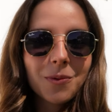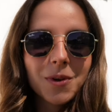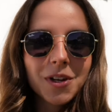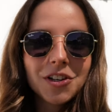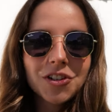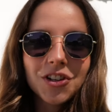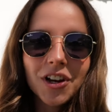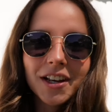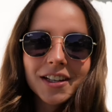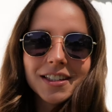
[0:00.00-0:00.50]
We
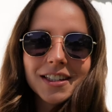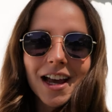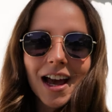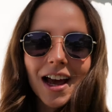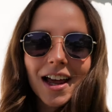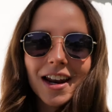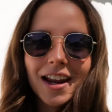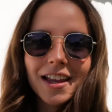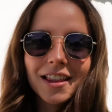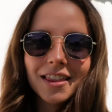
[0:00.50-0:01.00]
just
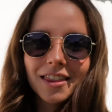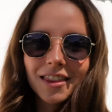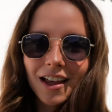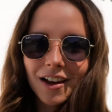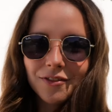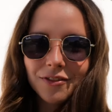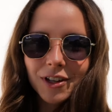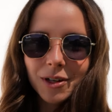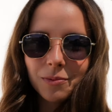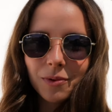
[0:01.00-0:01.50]
had a
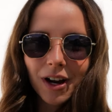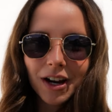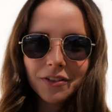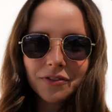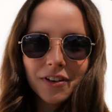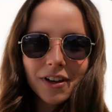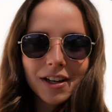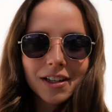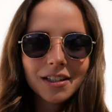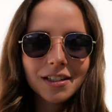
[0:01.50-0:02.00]
lovely
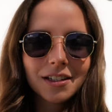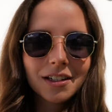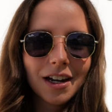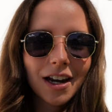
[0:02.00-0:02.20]
breakfast.